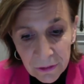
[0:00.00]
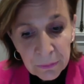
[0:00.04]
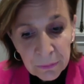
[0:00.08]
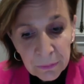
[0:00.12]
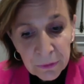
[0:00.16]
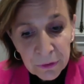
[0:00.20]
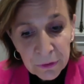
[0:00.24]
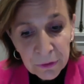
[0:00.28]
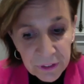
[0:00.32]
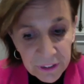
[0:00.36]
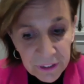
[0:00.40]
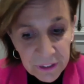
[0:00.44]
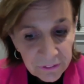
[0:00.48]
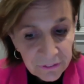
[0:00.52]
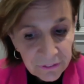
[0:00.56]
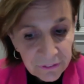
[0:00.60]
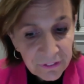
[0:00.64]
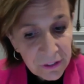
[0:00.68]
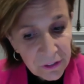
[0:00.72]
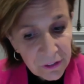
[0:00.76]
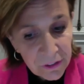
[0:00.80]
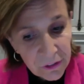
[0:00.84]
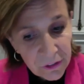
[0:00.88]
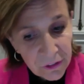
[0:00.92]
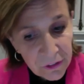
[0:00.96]
the beauty
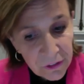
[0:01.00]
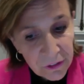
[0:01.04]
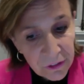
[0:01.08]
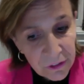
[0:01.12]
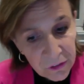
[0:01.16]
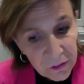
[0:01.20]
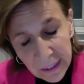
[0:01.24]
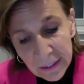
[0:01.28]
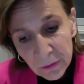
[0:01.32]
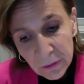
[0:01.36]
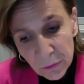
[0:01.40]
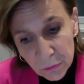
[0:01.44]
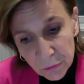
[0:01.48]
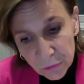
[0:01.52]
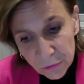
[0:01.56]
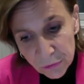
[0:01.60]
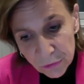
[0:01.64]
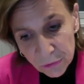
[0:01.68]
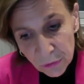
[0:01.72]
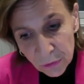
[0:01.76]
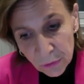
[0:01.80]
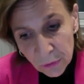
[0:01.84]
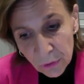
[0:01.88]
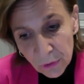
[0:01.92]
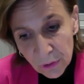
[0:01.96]
of philanthropy and
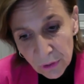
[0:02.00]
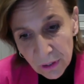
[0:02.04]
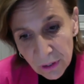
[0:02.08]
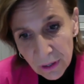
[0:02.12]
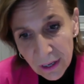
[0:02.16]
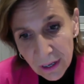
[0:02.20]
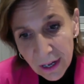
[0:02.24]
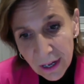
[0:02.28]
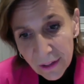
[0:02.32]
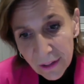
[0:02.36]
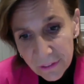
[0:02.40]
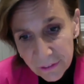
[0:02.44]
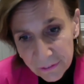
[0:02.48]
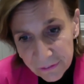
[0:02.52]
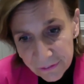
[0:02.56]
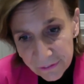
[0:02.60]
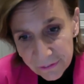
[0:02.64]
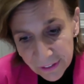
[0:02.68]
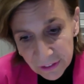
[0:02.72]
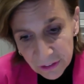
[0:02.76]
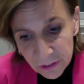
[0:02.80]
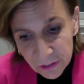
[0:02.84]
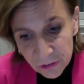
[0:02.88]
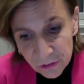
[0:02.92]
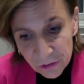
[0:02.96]
also
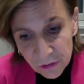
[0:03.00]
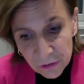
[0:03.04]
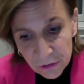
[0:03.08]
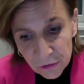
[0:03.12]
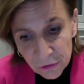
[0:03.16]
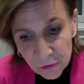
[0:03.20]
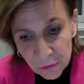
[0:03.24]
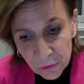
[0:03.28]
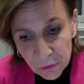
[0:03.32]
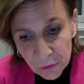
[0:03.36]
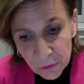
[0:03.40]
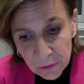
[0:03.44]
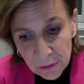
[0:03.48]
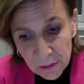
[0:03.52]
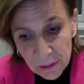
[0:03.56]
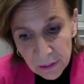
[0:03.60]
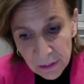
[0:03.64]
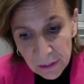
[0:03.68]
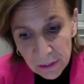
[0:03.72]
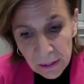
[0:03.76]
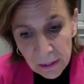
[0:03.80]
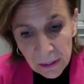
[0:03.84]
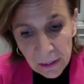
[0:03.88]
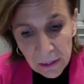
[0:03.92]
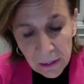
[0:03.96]
other financial
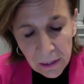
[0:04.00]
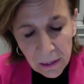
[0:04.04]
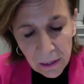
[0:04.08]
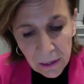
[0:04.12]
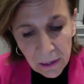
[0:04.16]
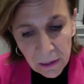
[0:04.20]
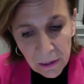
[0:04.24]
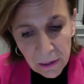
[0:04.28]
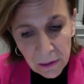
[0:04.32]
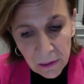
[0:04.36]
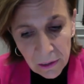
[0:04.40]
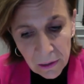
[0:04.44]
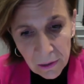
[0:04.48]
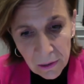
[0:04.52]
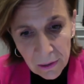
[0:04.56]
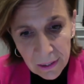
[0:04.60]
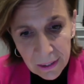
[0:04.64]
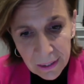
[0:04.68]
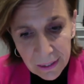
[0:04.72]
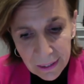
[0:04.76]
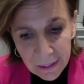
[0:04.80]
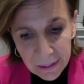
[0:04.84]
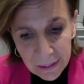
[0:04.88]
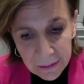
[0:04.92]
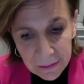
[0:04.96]
tools
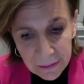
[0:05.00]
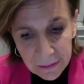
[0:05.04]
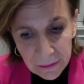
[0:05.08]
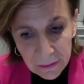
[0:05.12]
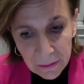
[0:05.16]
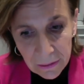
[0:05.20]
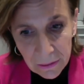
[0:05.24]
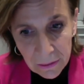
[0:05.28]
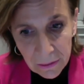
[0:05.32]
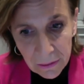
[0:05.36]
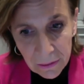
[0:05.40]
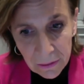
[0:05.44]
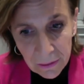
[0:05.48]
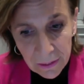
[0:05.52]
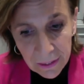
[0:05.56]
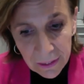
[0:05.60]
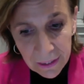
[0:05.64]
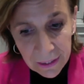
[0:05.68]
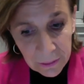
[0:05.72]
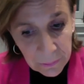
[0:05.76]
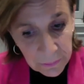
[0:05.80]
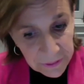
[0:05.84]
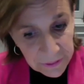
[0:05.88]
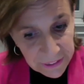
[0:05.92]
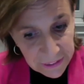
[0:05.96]
like
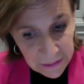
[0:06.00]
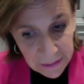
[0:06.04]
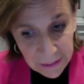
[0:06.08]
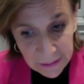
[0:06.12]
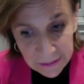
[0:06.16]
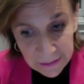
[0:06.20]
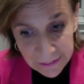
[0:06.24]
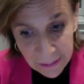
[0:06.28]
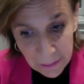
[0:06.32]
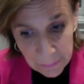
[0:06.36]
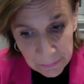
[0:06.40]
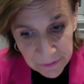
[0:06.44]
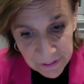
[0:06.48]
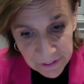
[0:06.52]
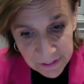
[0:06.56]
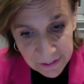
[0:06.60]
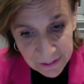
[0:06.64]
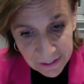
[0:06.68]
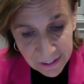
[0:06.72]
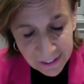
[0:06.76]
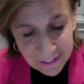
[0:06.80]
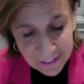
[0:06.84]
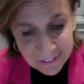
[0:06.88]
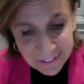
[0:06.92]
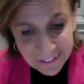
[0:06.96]
equity and
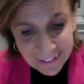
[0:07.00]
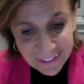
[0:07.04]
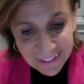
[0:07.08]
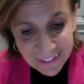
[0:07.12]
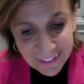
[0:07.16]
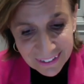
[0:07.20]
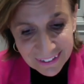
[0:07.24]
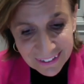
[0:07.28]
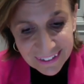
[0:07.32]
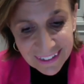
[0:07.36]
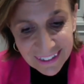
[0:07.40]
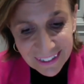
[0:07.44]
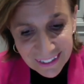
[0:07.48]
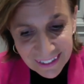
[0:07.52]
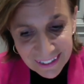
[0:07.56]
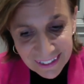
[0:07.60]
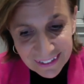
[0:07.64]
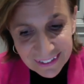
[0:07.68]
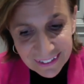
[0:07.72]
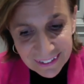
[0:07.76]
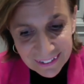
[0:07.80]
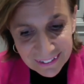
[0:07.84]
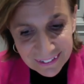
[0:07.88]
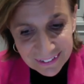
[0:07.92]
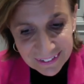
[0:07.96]
debt. And
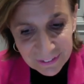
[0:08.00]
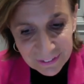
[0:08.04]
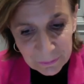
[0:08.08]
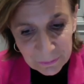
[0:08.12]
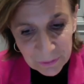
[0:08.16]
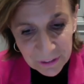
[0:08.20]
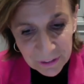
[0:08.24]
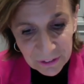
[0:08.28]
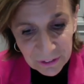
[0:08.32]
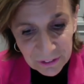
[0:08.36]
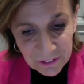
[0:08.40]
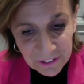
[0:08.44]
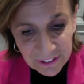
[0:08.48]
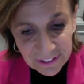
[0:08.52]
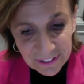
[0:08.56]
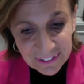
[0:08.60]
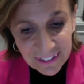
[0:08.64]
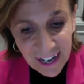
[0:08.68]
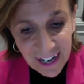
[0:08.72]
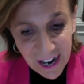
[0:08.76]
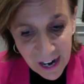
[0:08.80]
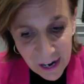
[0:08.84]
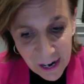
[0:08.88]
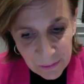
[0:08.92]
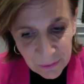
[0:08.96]
indeed, it's because it's
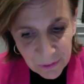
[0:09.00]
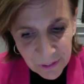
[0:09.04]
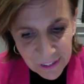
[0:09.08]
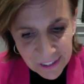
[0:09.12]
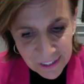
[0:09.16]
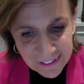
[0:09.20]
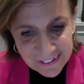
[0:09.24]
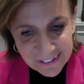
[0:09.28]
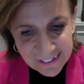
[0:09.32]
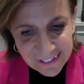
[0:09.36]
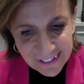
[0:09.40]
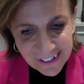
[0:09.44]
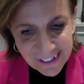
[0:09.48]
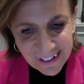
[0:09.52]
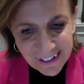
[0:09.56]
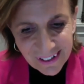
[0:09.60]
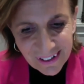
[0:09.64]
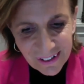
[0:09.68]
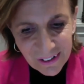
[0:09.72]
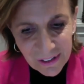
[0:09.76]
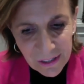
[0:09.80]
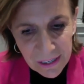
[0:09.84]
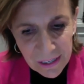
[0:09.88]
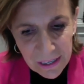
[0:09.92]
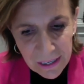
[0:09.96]
hybrid,
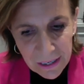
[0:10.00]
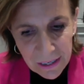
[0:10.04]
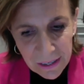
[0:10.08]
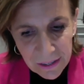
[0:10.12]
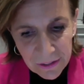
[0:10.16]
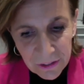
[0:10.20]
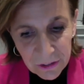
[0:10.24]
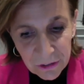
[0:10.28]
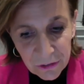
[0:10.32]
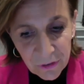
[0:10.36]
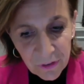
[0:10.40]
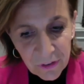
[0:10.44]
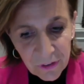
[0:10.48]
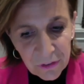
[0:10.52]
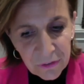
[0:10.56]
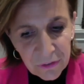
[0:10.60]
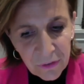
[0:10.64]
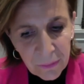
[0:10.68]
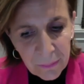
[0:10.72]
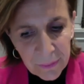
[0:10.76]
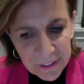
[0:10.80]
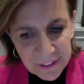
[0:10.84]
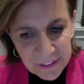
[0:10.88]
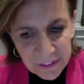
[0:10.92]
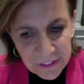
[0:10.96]
the
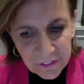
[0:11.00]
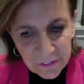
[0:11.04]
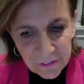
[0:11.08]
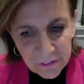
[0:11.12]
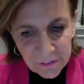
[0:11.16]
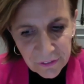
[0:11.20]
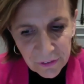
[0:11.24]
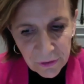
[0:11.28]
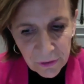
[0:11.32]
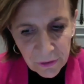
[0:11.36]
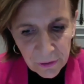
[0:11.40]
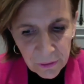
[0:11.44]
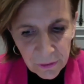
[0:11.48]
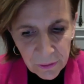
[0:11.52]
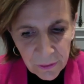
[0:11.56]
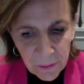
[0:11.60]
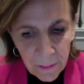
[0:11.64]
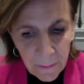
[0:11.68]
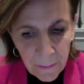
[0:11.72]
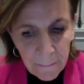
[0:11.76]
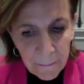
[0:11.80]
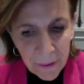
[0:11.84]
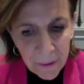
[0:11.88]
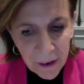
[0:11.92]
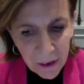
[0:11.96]
transformative
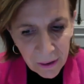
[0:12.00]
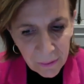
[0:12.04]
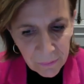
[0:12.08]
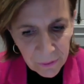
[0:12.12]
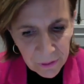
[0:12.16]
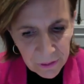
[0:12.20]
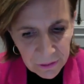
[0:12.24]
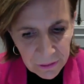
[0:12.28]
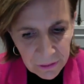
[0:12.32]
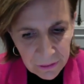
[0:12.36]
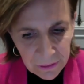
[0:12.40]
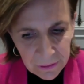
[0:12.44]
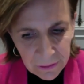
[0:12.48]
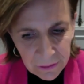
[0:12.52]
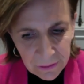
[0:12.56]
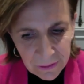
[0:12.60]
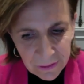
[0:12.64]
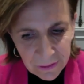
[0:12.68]
power